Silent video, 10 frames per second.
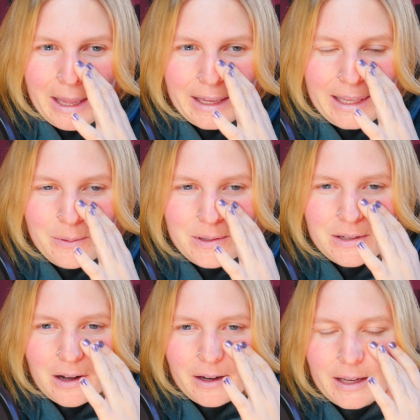He was
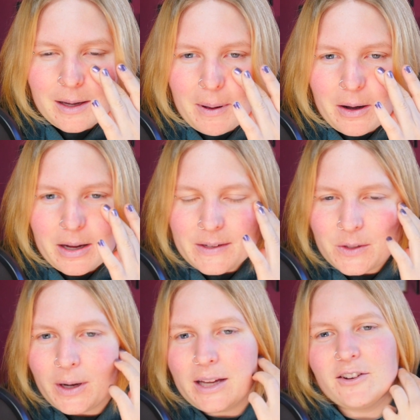talking about his
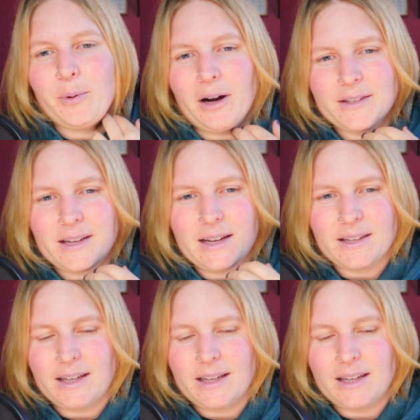creative process.